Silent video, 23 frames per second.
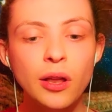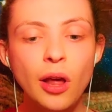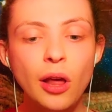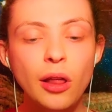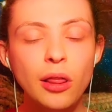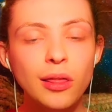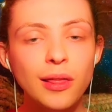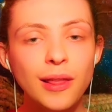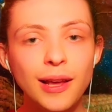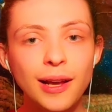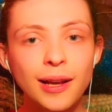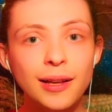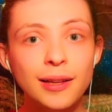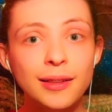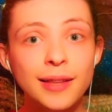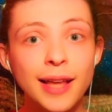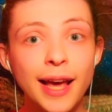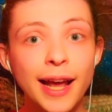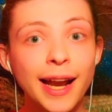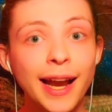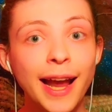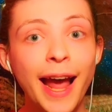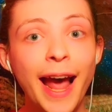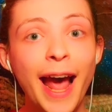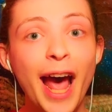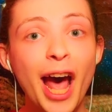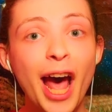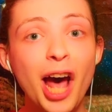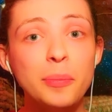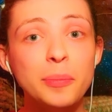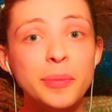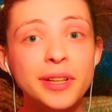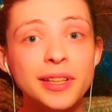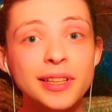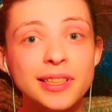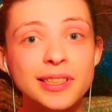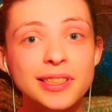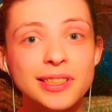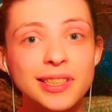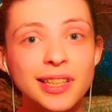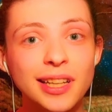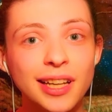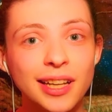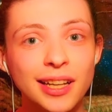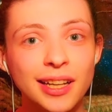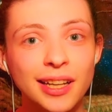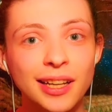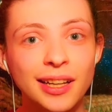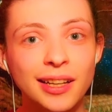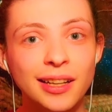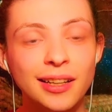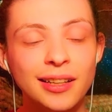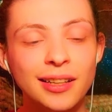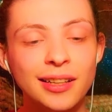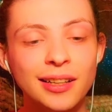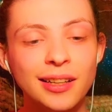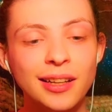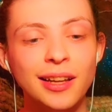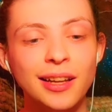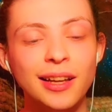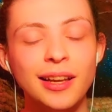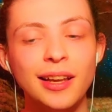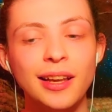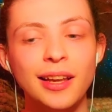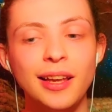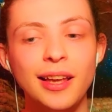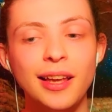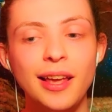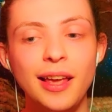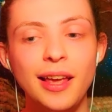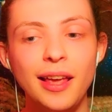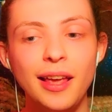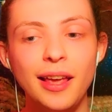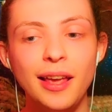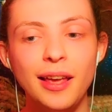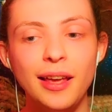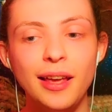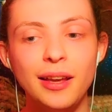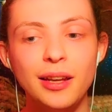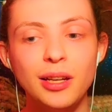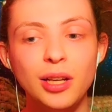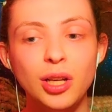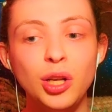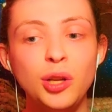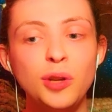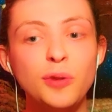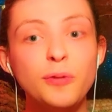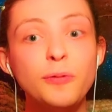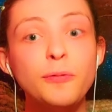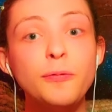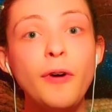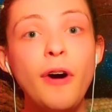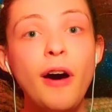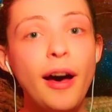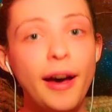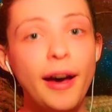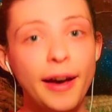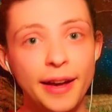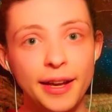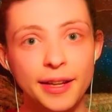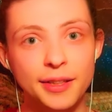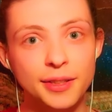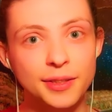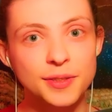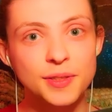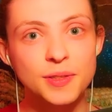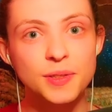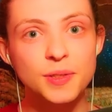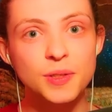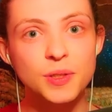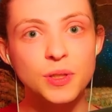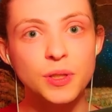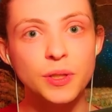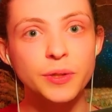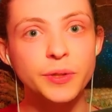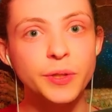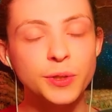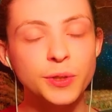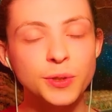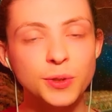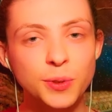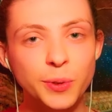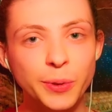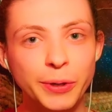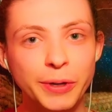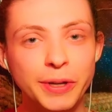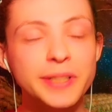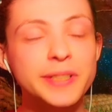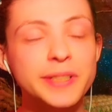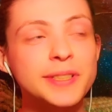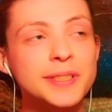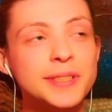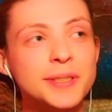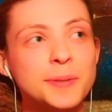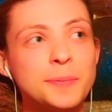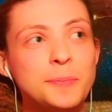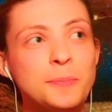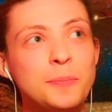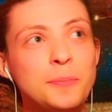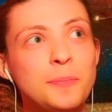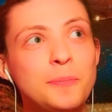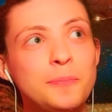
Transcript: nothing that happens in it defines the source.